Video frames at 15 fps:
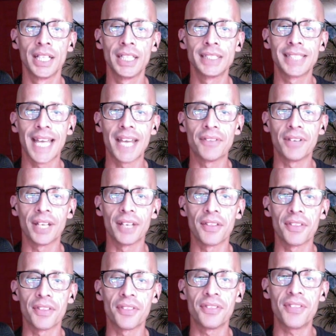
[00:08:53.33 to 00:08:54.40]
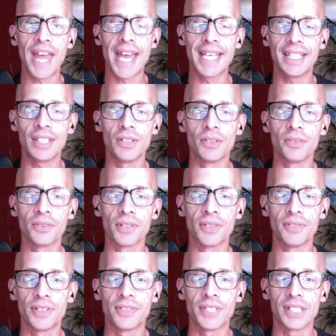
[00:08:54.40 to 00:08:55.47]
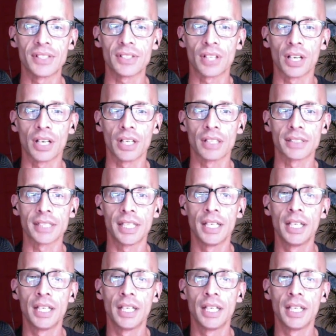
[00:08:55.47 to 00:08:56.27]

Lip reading: David, thank you for the 50 stars.